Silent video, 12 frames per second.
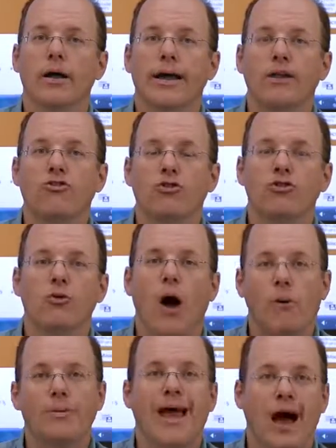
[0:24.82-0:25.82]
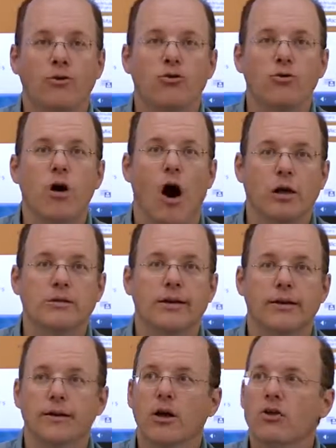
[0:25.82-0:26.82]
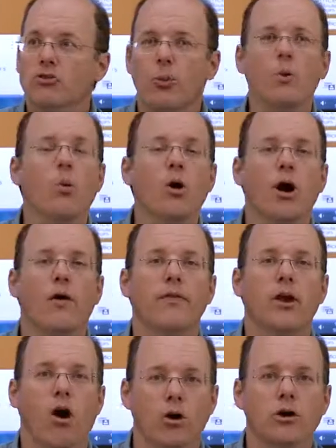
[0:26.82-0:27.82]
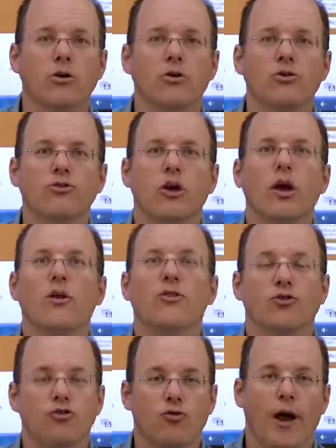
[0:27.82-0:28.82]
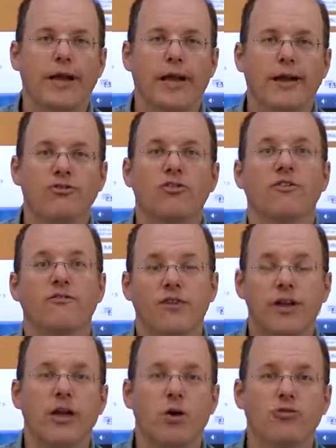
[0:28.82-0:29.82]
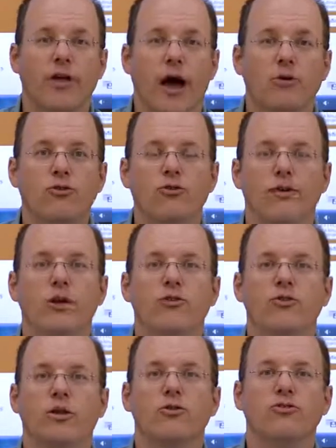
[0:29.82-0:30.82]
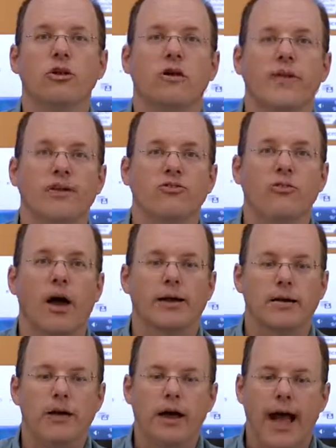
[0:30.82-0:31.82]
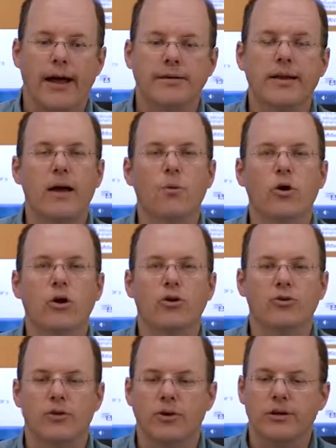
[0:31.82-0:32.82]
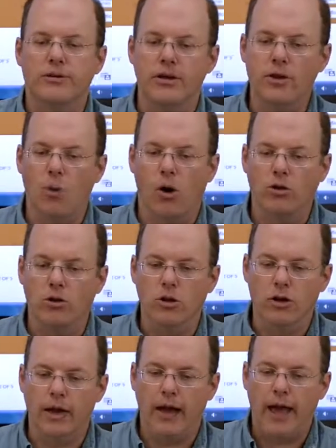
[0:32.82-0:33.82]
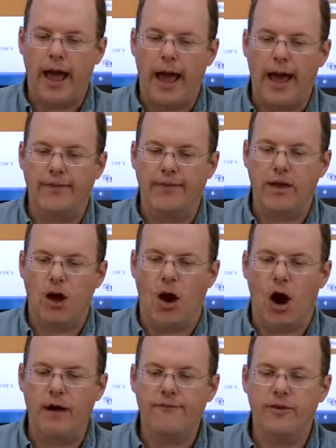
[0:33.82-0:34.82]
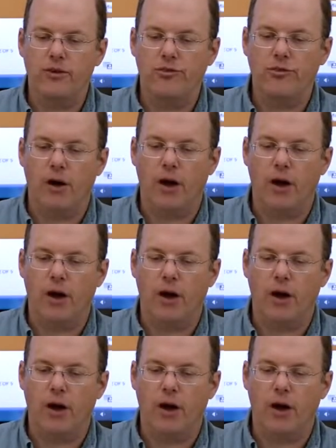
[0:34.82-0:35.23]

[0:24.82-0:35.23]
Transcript: get you to help and how-to content. So we work on the articles, the trainings, the videos, the how-to videos that you see on that site. And today we're going to continue our look at the Office